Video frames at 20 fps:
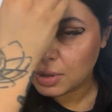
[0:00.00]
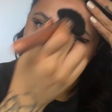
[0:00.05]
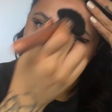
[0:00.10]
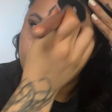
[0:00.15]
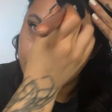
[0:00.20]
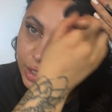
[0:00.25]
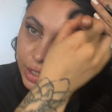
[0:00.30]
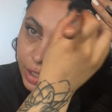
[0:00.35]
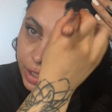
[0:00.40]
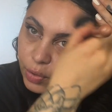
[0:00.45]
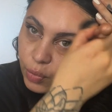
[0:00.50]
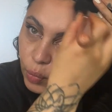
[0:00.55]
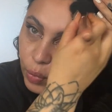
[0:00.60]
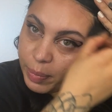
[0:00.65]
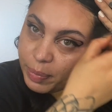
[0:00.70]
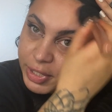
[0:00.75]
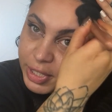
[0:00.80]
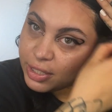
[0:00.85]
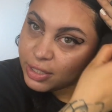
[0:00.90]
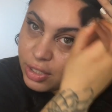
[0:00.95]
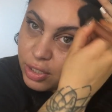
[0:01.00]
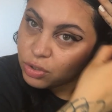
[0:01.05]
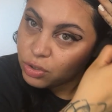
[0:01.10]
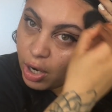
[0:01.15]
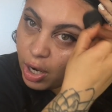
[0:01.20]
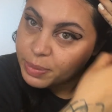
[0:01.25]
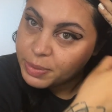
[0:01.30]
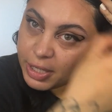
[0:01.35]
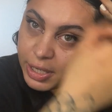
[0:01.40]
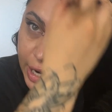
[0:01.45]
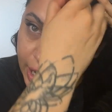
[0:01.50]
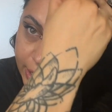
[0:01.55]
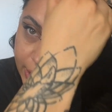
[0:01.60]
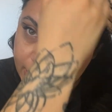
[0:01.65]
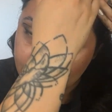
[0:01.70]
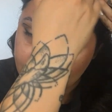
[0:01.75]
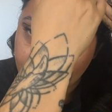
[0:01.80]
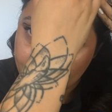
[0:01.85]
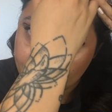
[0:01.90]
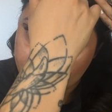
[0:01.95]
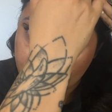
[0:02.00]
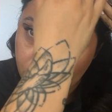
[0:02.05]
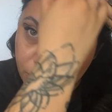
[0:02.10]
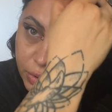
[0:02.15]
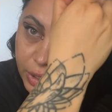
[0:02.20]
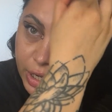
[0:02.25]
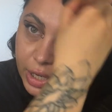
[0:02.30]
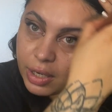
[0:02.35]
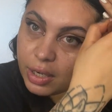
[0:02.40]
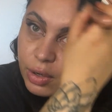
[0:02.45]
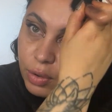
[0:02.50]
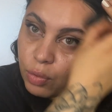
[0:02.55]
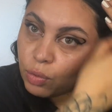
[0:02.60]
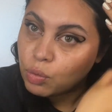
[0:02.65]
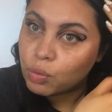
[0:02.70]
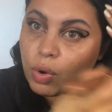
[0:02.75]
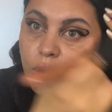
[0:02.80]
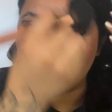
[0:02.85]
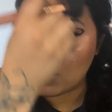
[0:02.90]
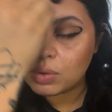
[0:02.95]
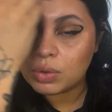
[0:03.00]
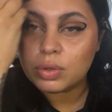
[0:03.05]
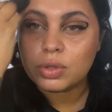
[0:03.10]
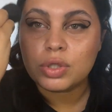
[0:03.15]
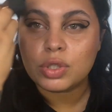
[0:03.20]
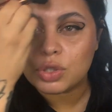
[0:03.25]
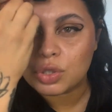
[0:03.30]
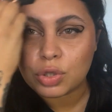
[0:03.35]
The website describes it as like a muted rose.